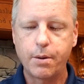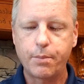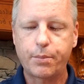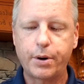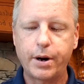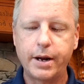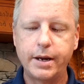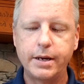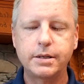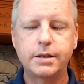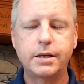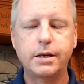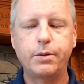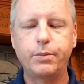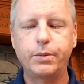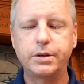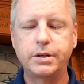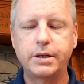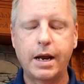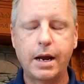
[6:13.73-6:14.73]
Praise
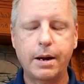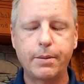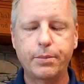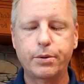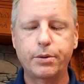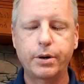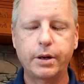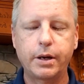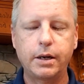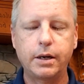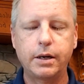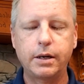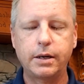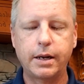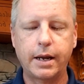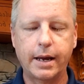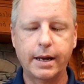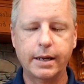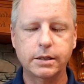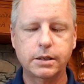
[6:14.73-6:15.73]
him with tambourine and
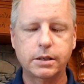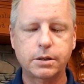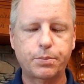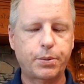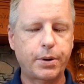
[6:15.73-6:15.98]
dance.